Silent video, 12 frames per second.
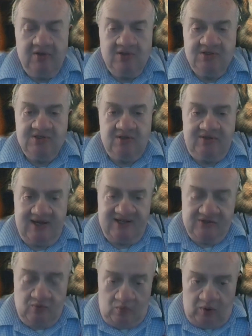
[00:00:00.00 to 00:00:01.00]
So
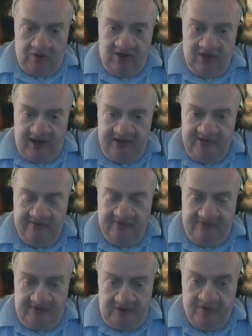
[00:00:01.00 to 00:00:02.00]
that's one kind of
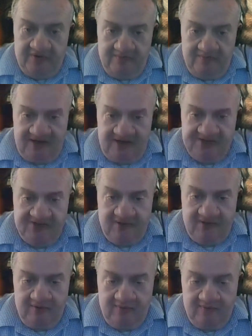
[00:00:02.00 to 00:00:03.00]
fear-based
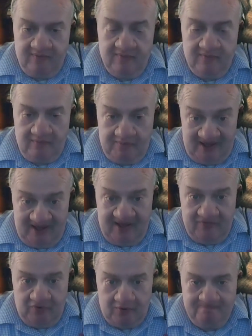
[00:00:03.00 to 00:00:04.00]

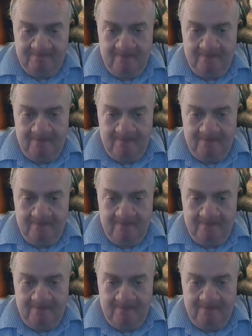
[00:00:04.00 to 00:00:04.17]
behavior,